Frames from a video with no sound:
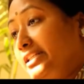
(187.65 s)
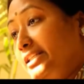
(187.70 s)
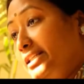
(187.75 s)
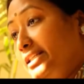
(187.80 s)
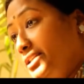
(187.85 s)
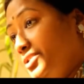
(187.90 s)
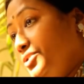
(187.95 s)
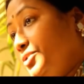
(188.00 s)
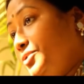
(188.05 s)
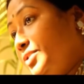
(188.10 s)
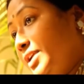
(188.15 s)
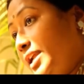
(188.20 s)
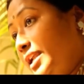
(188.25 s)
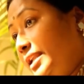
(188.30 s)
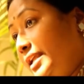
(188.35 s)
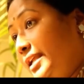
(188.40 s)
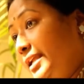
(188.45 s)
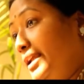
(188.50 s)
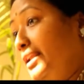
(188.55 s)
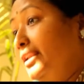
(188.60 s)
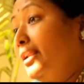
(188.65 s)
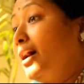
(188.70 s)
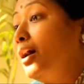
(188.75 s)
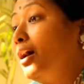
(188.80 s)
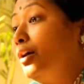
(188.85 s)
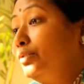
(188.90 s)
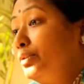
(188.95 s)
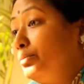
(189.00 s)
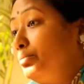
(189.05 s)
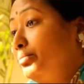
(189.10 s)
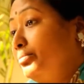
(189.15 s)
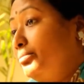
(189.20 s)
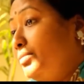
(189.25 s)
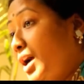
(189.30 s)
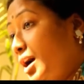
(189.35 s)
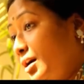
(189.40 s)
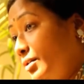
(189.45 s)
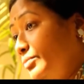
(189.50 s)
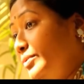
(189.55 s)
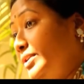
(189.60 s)
the teacher training and
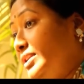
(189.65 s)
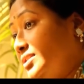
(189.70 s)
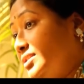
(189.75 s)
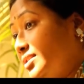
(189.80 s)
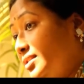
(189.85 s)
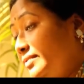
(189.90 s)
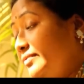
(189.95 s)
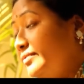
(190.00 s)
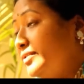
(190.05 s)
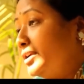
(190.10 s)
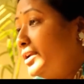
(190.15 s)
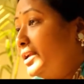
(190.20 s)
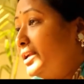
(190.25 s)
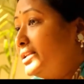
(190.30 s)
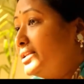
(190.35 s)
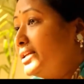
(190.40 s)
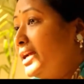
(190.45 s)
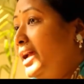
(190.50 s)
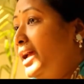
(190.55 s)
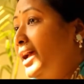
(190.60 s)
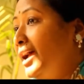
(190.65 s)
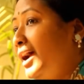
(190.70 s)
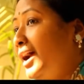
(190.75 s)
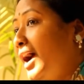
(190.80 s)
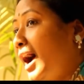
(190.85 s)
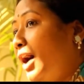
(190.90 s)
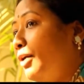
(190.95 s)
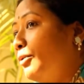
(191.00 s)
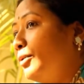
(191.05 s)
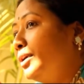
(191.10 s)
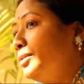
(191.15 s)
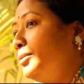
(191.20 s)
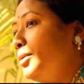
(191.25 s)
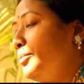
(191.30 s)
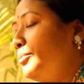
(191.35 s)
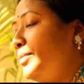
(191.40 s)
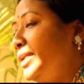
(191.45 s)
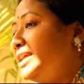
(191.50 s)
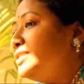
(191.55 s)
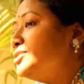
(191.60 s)
how we deliver it, our
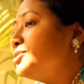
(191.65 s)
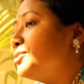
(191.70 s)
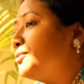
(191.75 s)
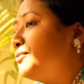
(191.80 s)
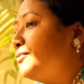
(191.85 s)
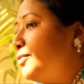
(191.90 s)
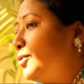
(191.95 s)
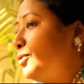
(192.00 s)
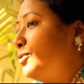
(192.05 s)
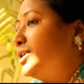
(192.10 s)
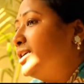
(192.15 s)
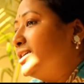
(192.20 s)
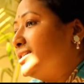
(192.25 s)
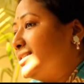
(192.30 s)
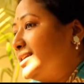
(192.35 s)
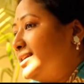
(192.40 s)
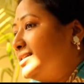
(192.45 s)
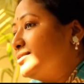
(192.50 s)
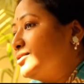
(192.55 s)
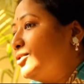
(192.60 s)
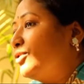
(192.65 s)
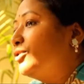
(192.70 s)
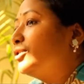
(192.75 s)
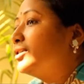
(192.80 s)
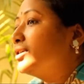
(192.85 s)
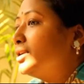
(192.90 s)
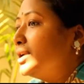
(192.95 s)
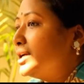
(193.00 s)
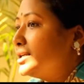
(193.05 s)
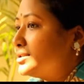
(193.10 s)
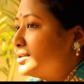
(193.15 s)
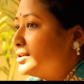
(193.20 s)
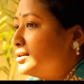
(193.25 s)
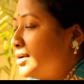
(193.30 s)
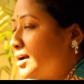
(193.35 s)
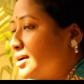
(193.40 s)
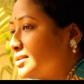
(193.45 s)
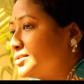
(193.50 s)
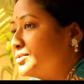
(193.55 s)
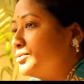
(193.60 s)
major focus is on
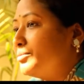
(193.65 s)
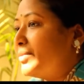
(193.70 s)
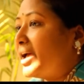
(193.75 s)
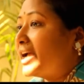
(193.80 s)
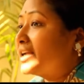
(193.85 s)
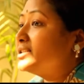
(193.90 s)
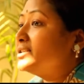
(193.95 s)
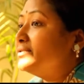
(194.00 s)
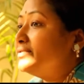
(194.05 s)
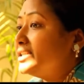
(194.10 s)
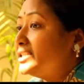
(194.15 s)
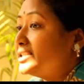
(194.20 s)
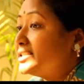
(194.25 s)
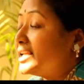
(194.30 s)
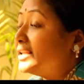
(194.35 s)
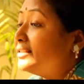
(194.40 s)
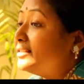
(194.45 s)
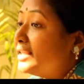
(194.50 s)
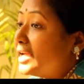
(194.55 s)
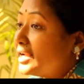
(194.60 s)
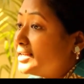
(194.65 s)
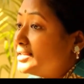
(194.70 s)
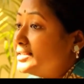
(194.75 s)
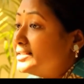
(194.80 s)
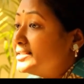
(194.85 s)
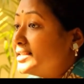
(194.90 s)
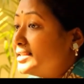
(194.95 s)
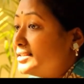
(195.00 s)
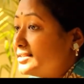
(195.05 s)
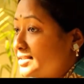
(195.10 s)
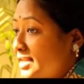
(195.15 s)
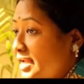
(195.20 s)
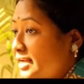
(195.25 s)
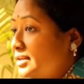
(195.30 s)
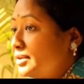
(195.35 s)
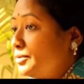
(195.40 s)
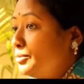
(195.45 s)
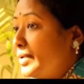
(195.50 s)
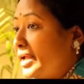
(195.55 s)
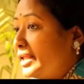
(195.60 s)
classroom activities, and that is
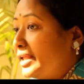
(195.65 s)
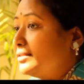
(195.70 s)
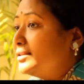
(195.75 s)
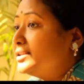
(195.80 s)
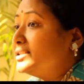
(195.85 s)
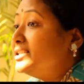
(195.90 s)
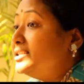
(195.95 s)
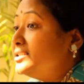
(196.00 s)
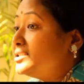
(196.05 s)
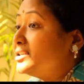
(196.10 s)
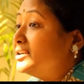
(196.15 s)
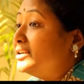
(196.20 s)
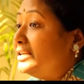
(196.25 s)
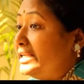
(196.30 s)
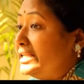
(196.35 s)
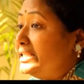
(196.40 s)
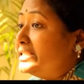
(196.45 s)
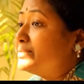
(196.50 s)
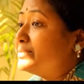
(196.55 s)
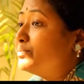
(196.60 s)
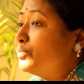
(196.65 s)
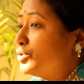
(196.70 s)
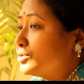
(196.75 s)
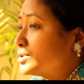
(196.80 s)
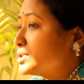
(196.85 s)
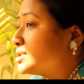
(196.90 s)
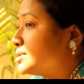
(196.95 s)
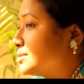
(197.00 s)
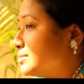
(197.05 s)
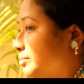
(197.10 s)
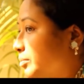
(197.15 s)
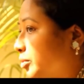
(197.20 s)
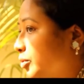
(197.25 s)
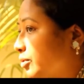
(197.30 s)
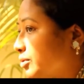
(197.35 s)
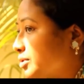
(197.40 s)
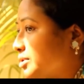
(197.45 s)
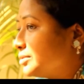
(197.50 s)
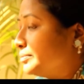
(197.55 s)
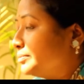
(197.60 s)
exactly where the teacher needs most
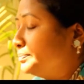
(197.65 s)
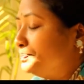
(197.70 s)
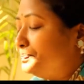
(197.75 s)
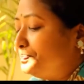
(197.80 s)
support.